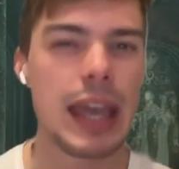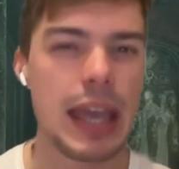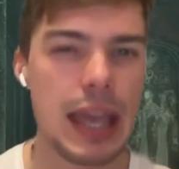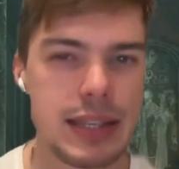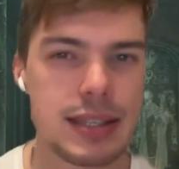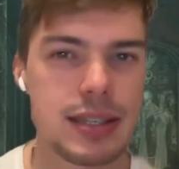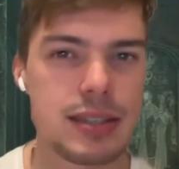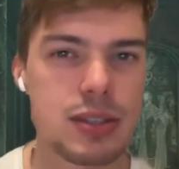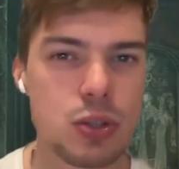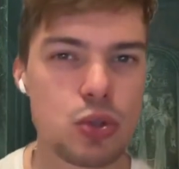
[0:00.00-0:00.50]

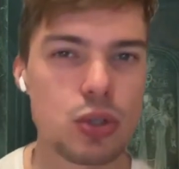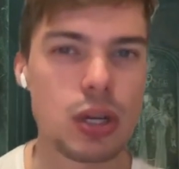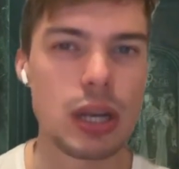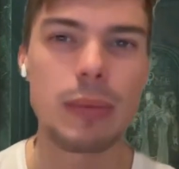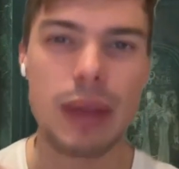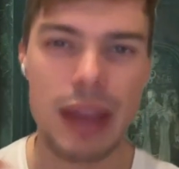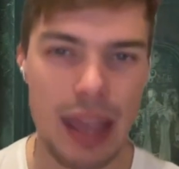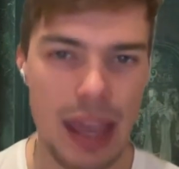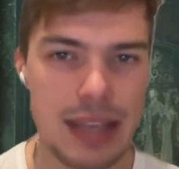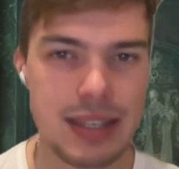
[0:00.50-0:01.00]
is this a dream?
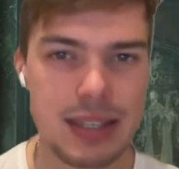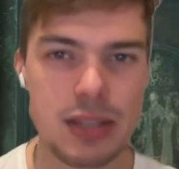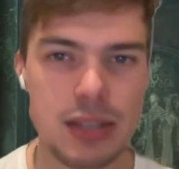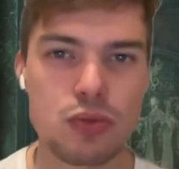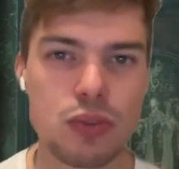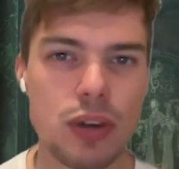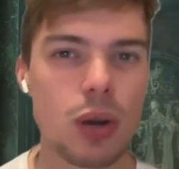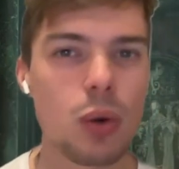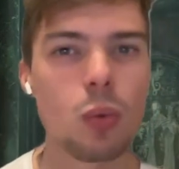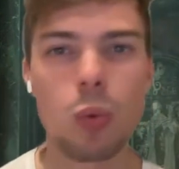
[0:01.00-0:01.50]
Is this
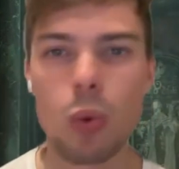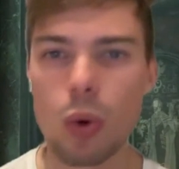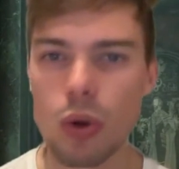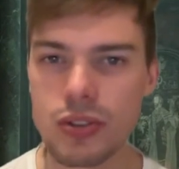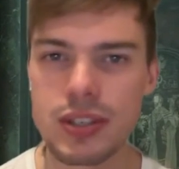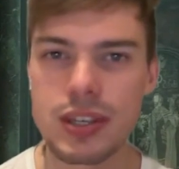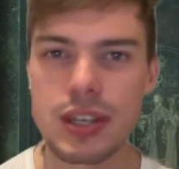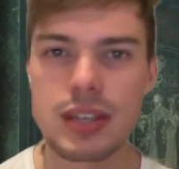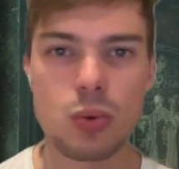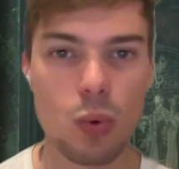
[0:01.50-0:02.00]
real? Was
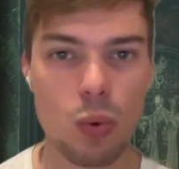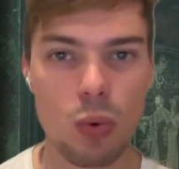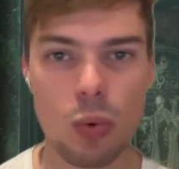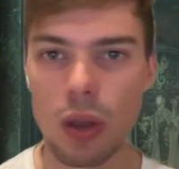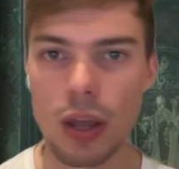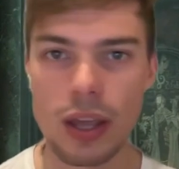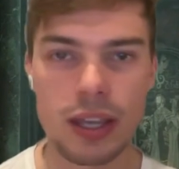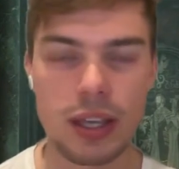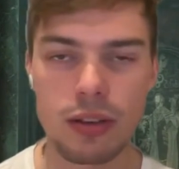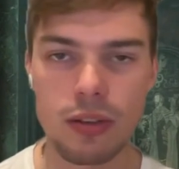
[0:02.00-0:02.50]
this all
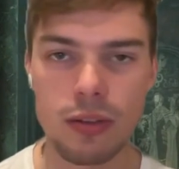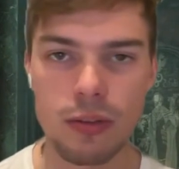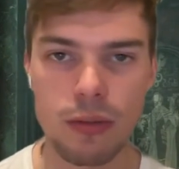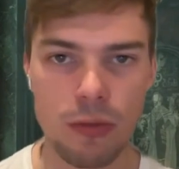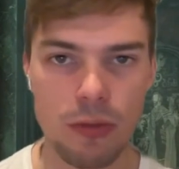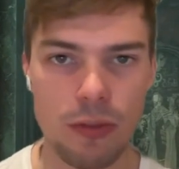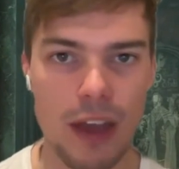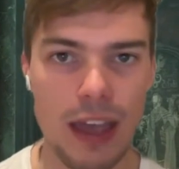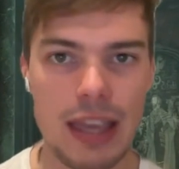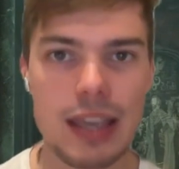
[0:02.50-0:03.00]
like
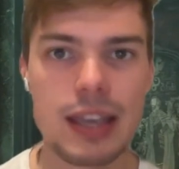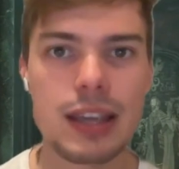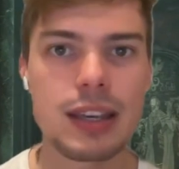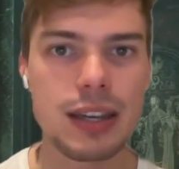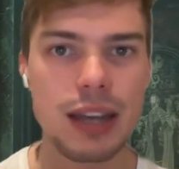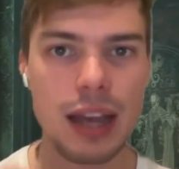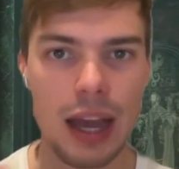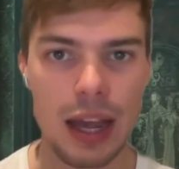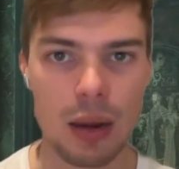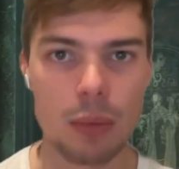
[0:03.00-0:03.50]
fake?
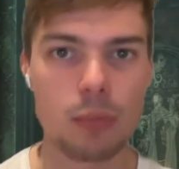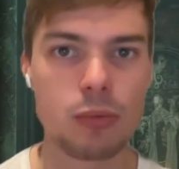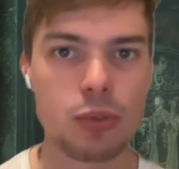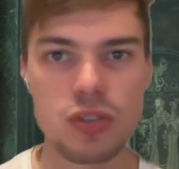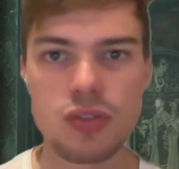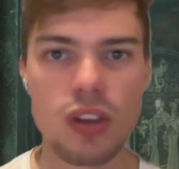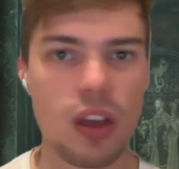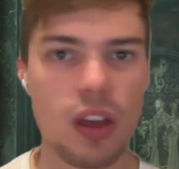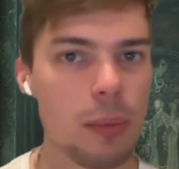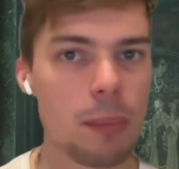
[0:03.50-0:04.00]
And I'm
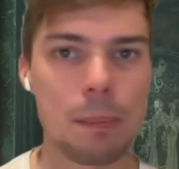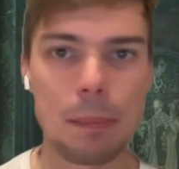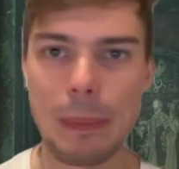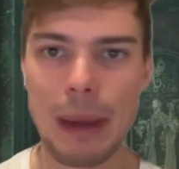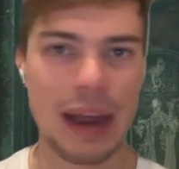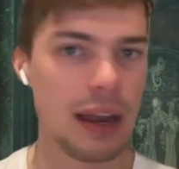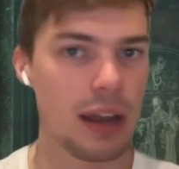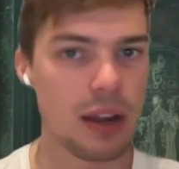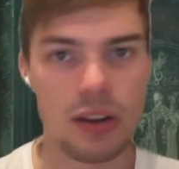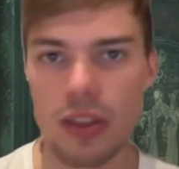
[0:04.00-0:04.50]
just like
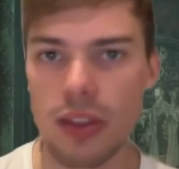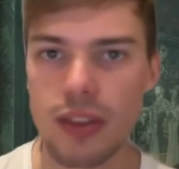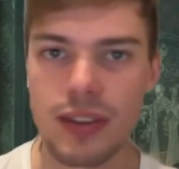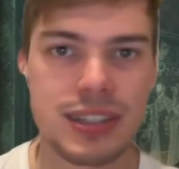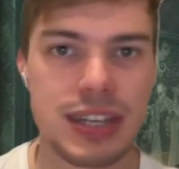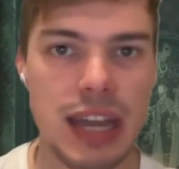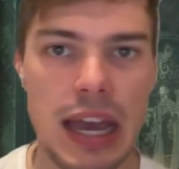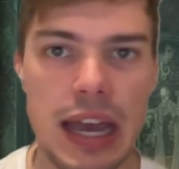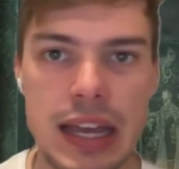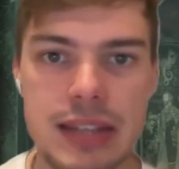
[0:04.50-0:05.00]
back under the
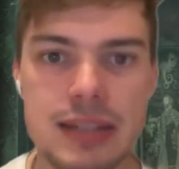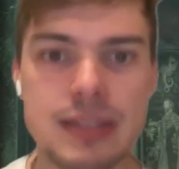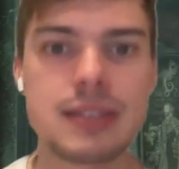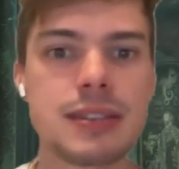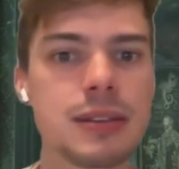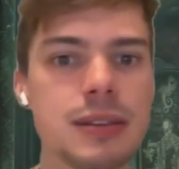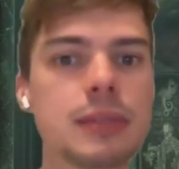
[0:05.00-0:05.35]
stairs.